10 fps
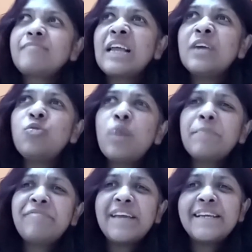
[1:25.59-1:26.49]
grew
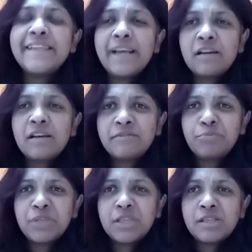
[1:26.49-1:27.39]
up, fell in
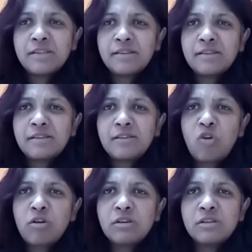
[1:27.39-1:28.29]
love with this
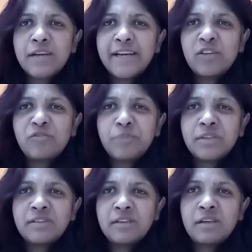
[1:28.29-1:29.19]
rocker kind of
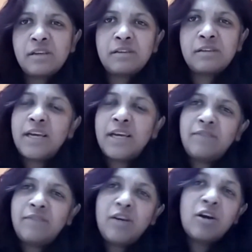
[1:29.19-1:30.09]
person,
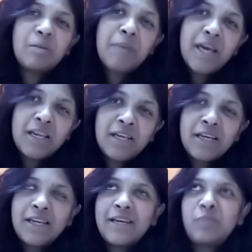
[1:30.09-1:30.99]
and we got
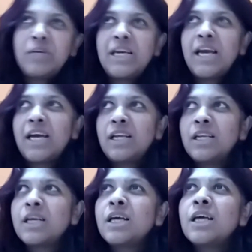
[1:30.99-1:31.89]
married, and we had